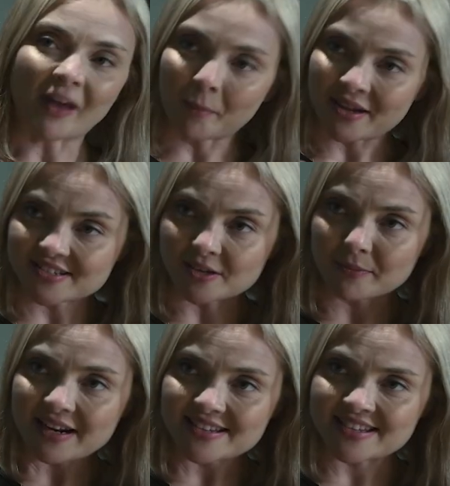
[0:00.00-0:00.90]
That makes
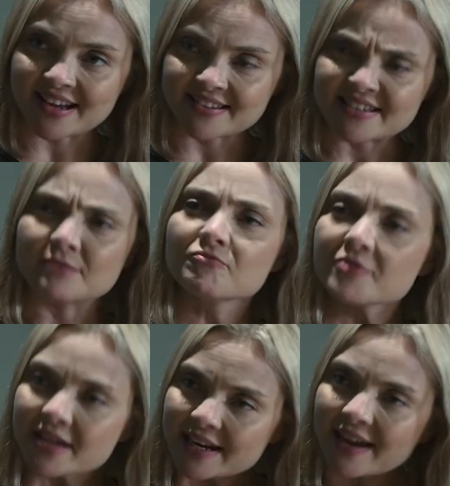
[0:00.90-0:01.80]
complete sense
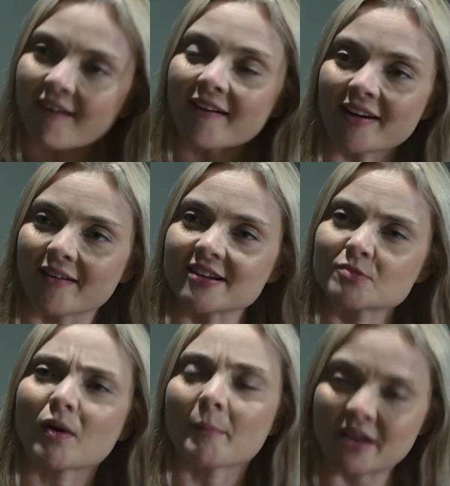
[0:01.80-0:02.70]
and really
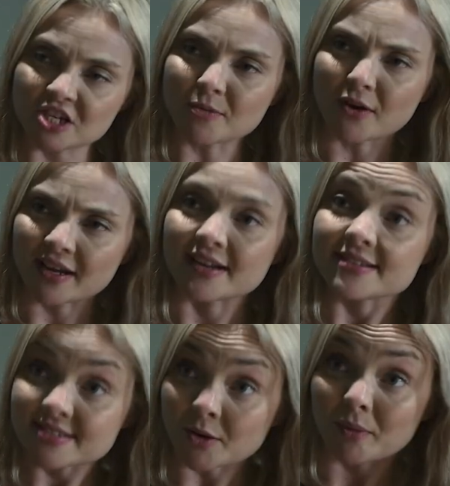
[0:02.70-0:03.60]
highlights why
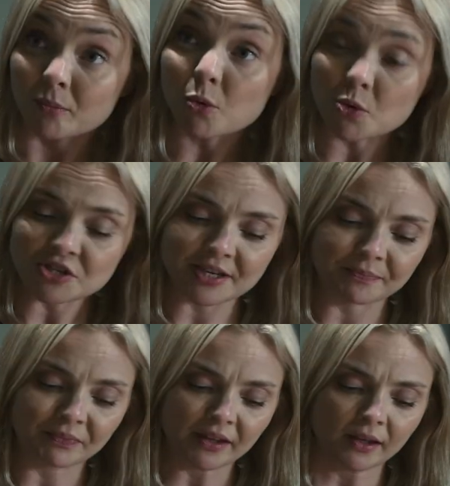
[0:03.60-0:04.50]
benchmarking is so
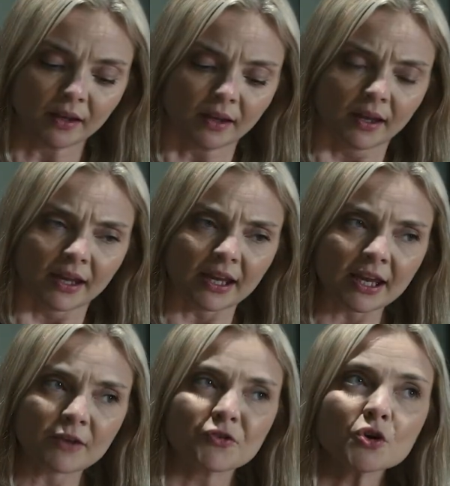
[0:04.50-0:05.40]
important.
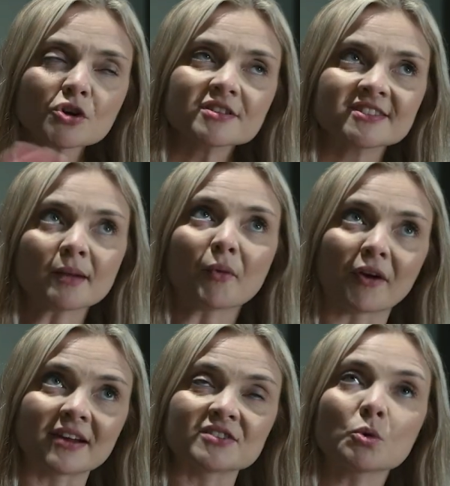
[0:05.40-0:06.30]
If you could
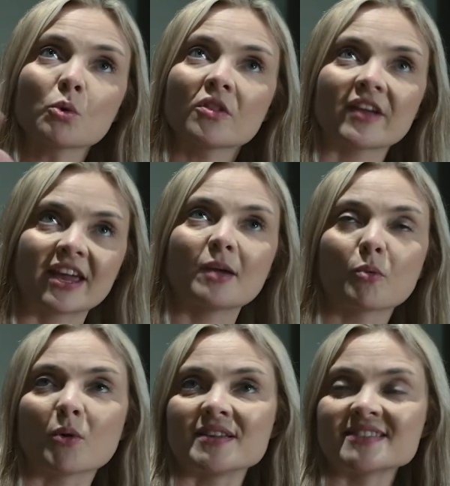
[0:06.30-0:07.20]
summarise all of the
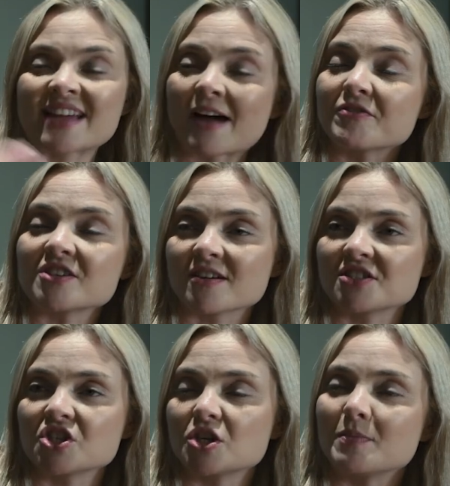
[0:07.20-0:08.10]
key points that
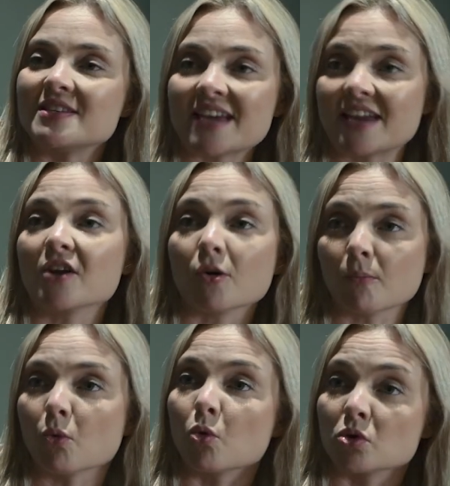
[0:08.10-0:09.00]
advertisers should be taking
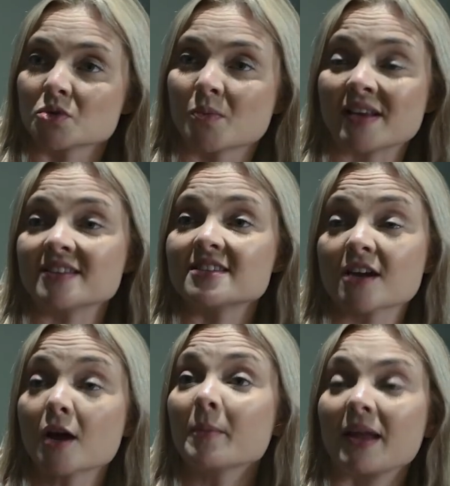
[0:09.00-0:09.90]
on board when
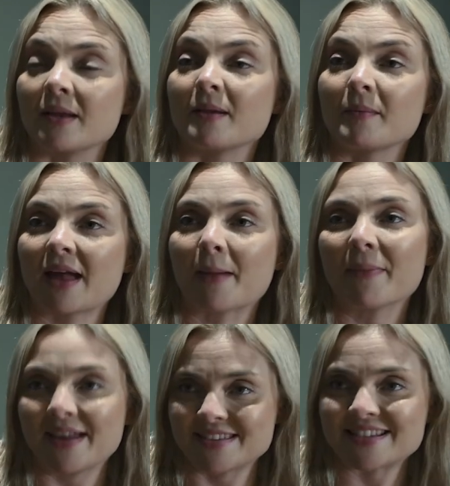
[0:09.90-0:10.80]
determining
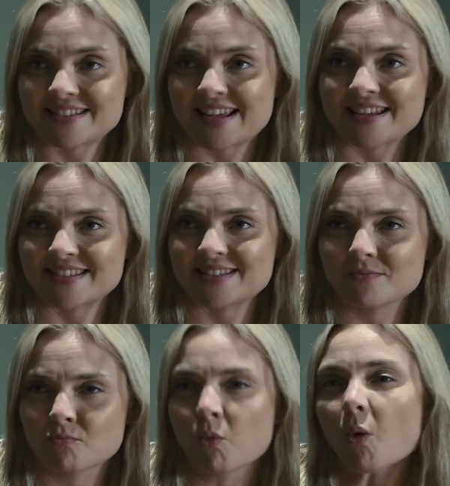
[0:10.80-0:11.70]
campaign
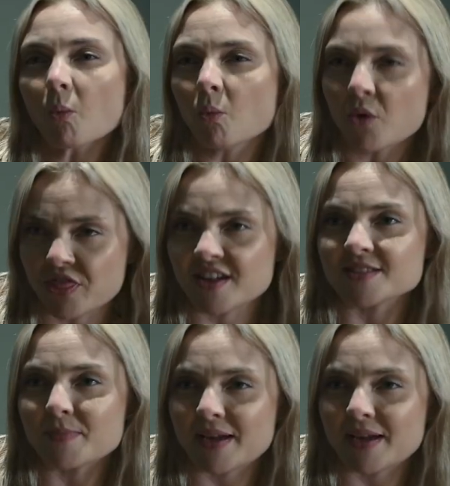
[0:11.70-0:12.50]
success, what would these